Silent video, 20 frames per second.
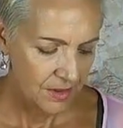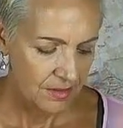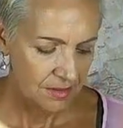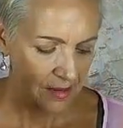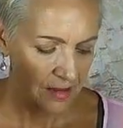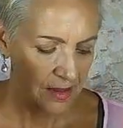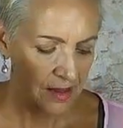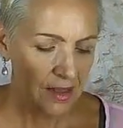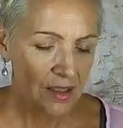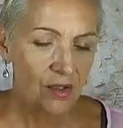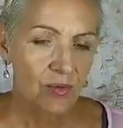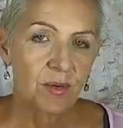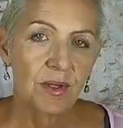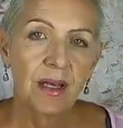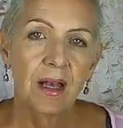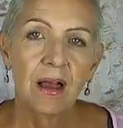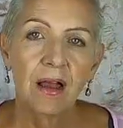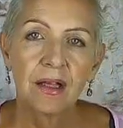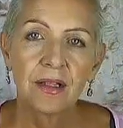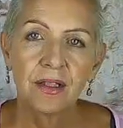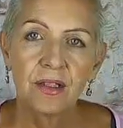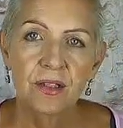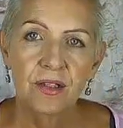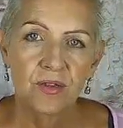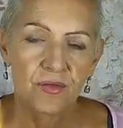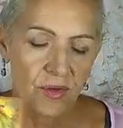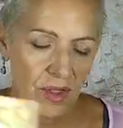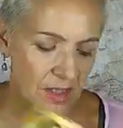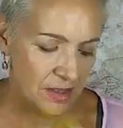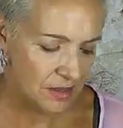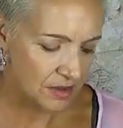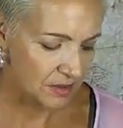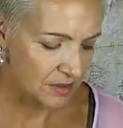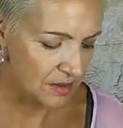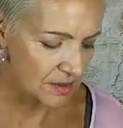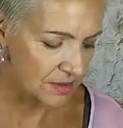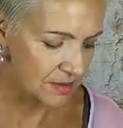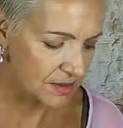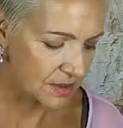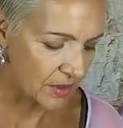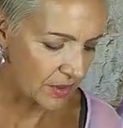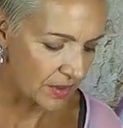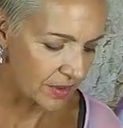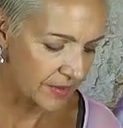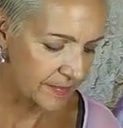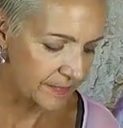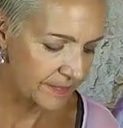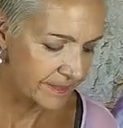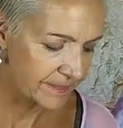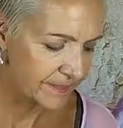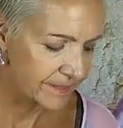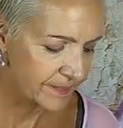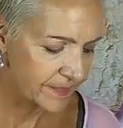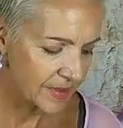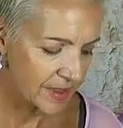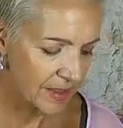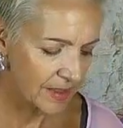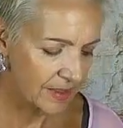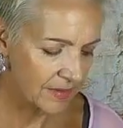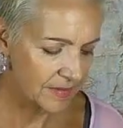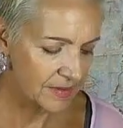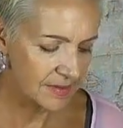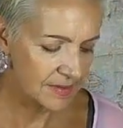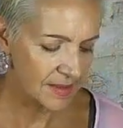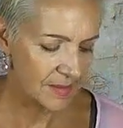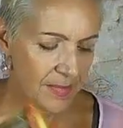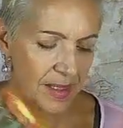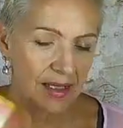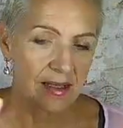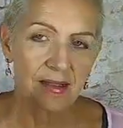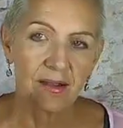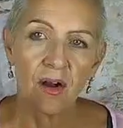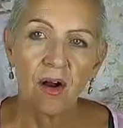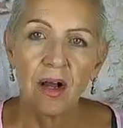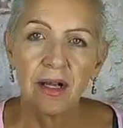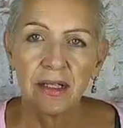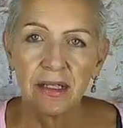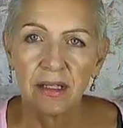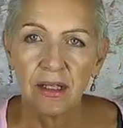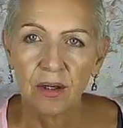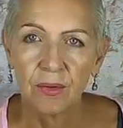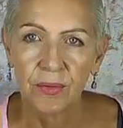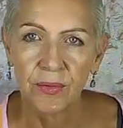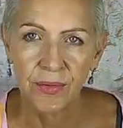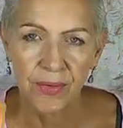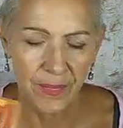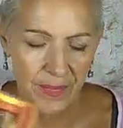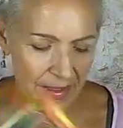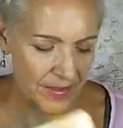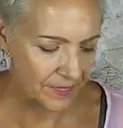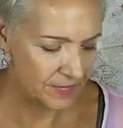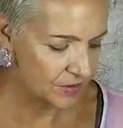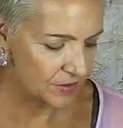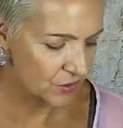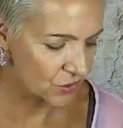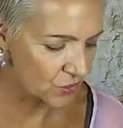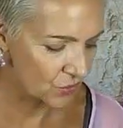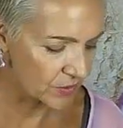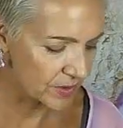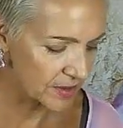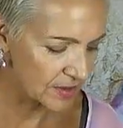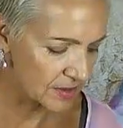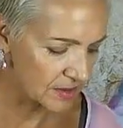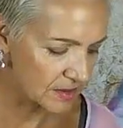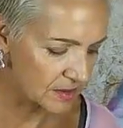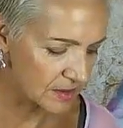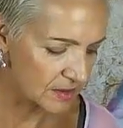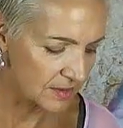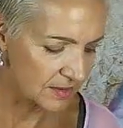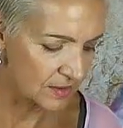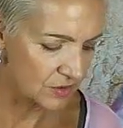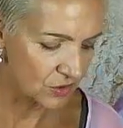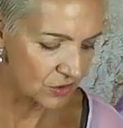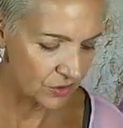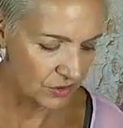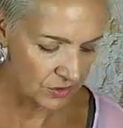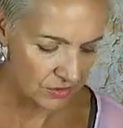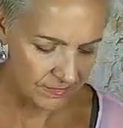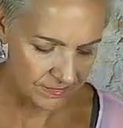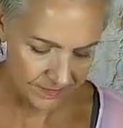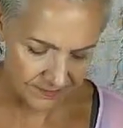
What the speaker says: The need to rely on your strength at this time. And there's some anxiety going on about this choice, this decision.